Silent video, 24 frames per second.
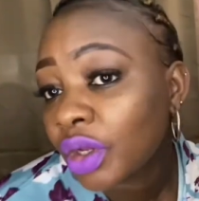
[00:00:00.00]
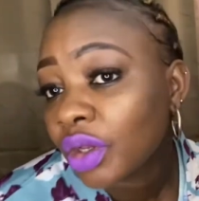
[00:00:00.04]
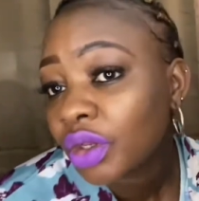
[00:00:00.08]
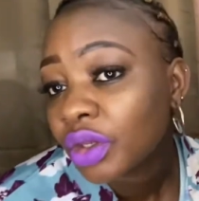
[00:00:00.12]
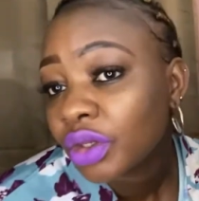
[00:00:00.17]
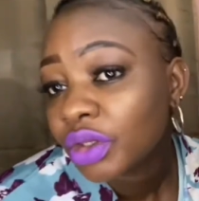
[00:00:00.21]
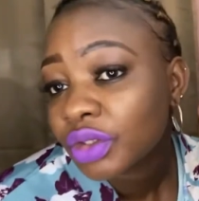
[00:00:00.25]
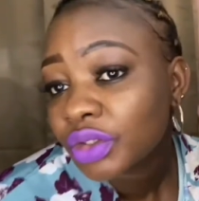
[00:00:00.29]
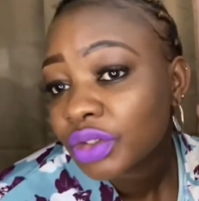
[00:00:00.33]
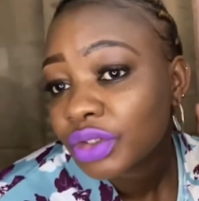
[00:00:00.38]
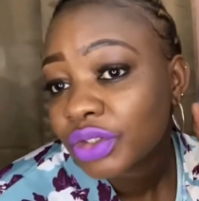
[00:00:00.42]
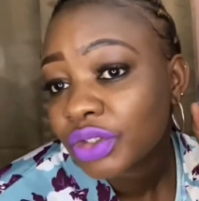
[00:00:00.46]

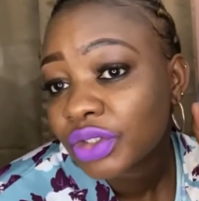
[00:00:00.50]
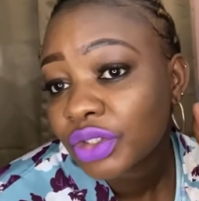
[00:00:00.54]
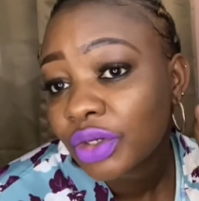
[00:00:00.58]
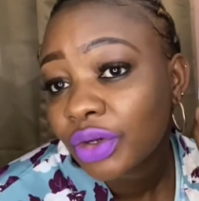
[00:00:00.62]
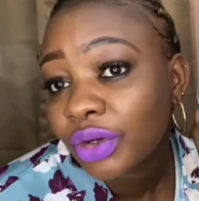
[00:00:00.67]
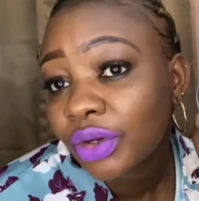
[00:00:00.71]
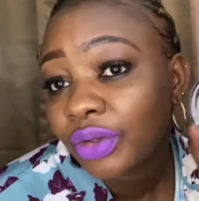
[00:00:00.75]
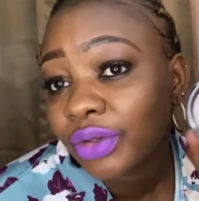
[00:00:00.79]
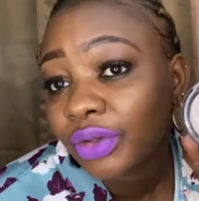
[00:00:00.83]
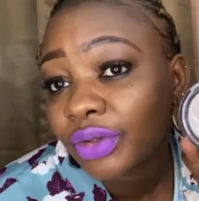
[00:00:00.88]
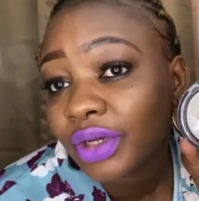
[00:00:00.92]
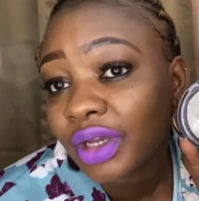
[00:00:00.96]
So you
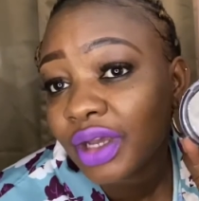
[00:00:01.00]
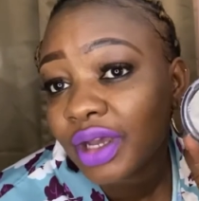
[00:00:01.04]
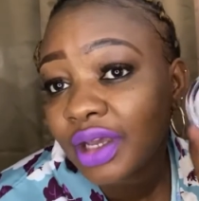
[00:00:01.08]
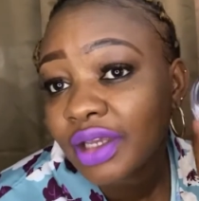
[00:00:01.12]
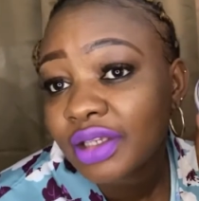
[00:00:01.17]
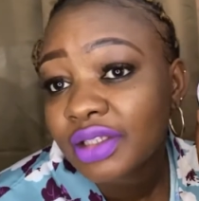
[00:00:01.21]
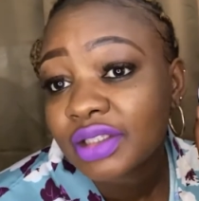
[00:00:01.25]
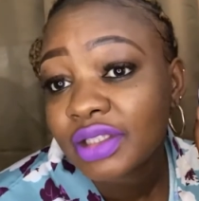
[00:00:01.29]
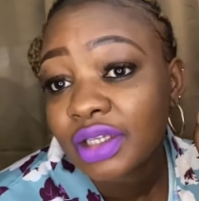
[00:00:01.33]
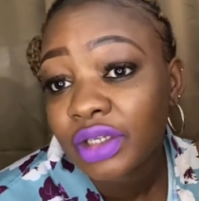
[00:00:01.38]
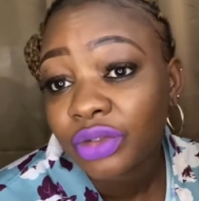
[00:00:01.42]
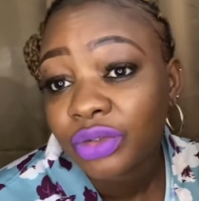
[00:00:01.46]
guys, they
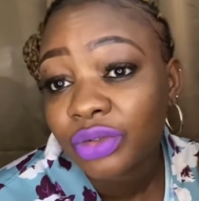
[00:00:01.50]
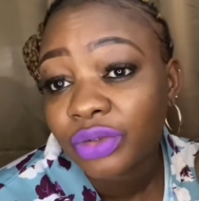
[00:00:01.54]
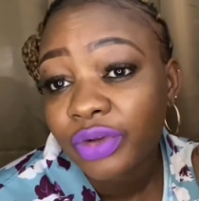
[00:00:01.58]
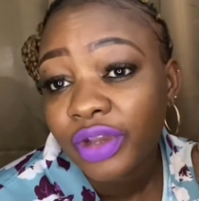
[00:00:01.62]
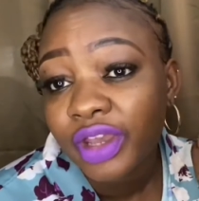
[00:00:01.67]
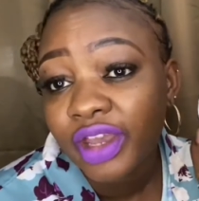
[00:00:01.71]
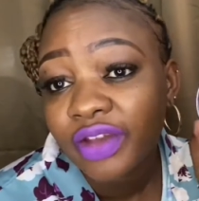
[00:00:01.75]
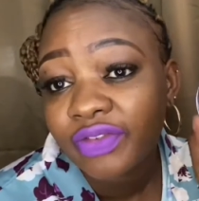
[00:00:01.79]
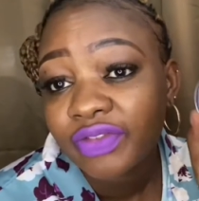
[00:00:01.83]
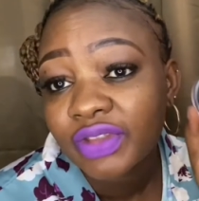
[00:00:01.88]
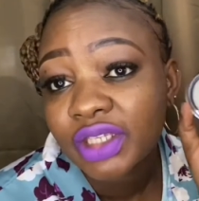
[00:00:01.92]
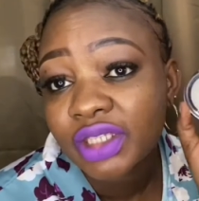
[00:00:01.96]
do have
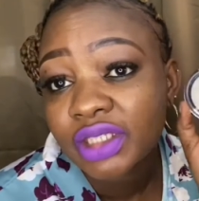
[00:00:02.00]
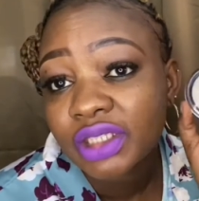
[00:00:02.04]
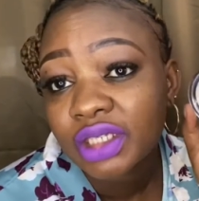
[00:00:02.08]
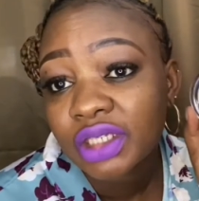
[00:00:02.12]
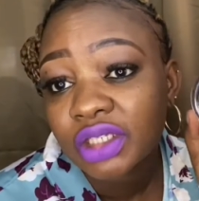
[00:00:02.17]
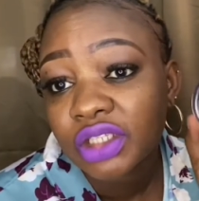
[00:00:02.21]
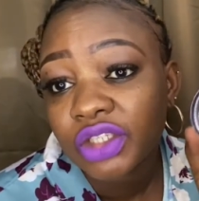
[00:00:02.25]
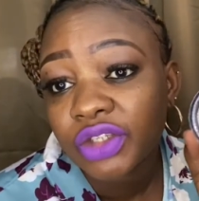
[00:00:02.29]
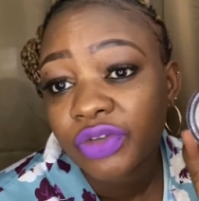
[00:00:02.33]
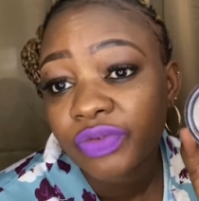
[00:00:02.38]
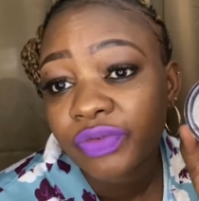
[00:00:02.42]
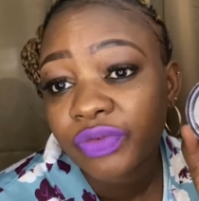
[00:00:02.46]
this at
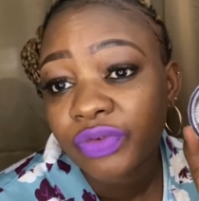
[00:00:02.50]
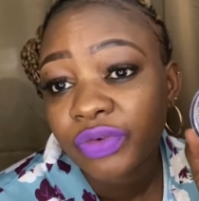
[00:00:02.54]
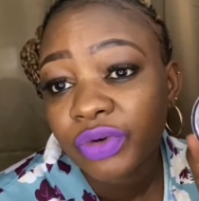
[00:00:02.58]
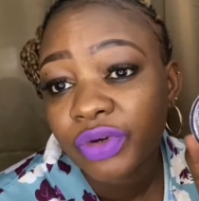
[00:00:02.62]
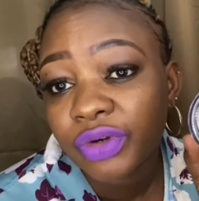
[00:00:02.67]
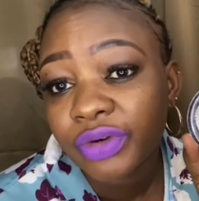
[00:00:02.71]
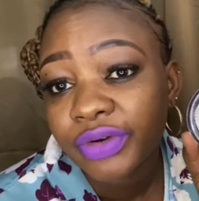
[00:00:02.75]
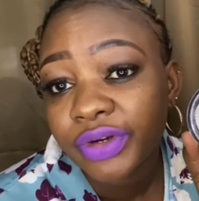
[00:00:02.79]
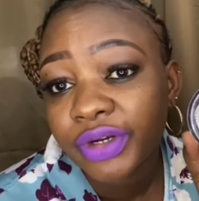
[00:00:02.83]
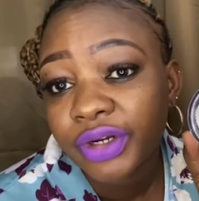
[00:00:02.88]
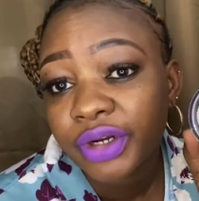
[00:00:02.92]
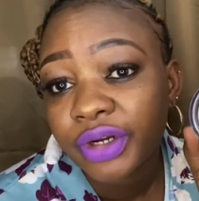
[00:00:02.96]

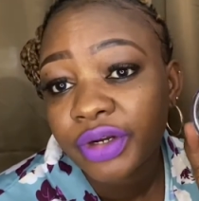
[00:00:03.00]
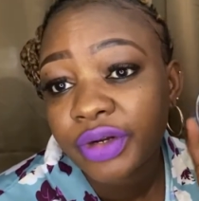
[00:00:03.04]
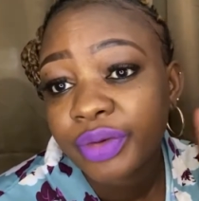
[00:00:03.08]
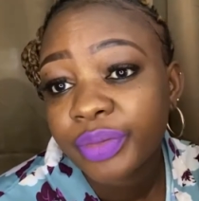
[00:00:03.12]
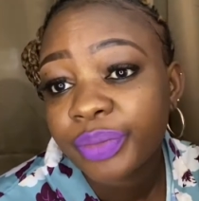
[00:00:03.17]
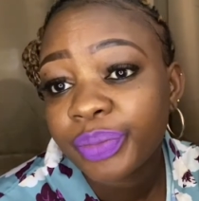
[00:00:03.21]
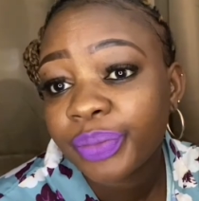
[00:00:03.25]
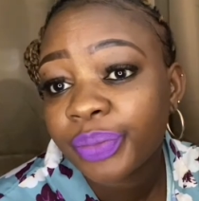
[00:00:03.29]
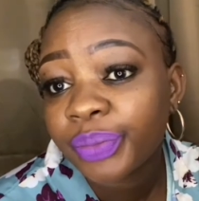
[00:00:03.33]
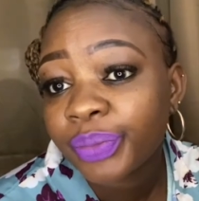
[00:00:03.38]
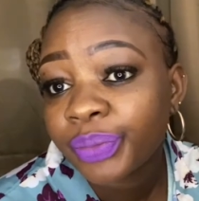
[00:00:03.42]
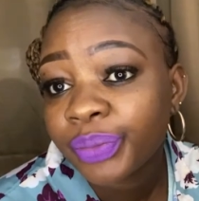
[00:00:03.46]
Sephora,
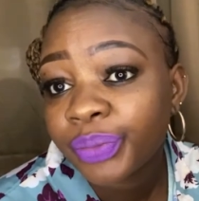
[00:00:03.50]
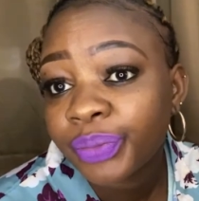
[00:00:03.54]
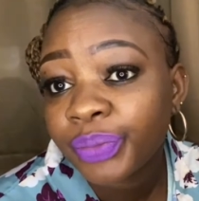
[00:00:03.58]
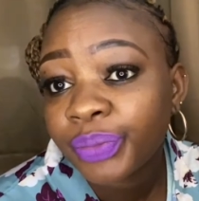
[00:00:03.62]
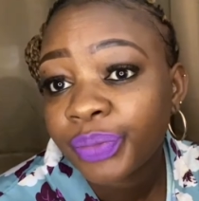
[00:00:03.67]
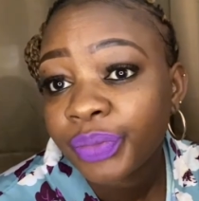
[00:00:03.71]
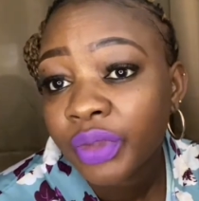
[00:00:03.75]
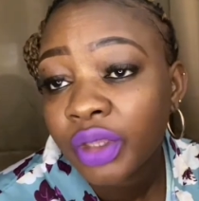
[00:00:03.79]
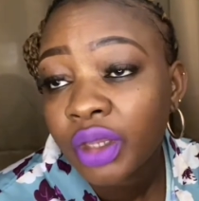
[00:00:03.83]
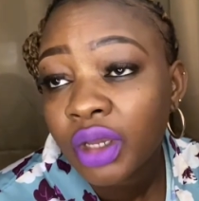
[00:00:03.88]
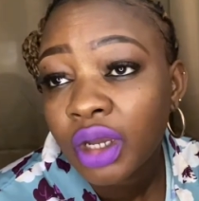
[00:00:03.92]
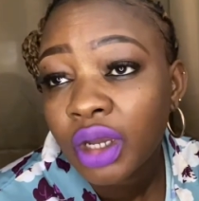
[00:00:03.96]

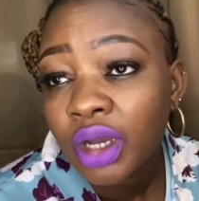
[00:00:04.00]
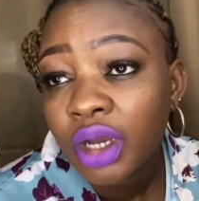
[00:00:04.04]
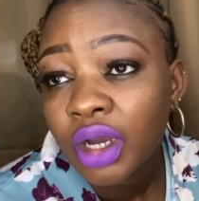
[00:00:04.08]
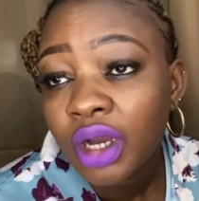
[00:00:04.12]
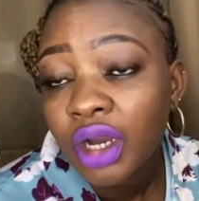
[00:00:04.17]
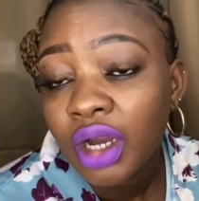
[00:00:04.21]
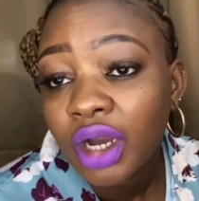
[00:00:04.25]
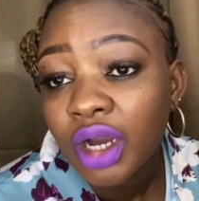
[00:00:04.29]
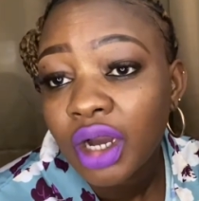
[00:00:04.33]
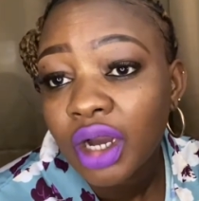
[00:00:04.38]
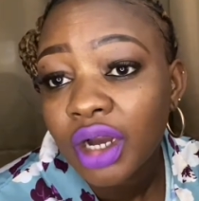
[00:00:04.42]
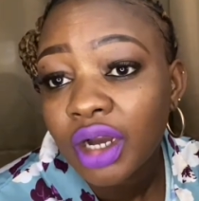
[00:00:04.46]

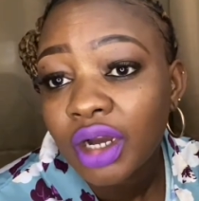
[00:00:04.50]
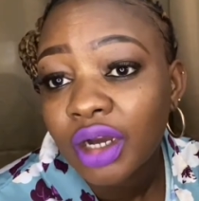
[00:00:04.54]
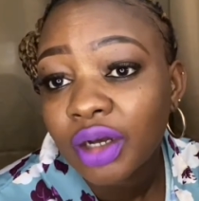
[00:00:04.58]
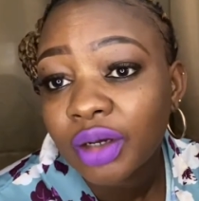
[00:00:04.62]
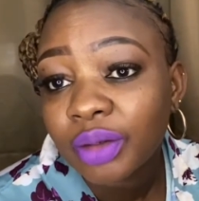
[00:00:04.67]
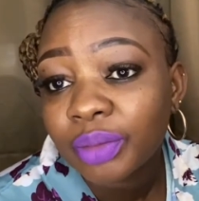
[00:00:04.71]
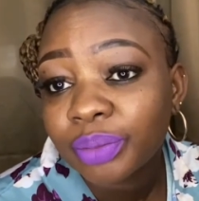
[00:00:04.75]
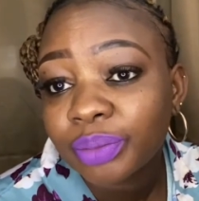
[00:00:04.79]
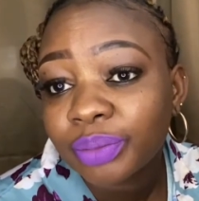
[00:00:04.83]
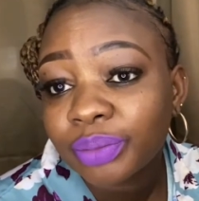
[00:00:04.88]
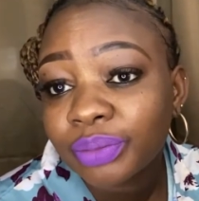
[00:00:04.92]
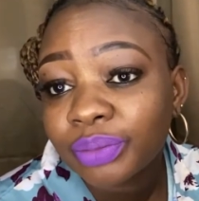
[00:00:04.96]
and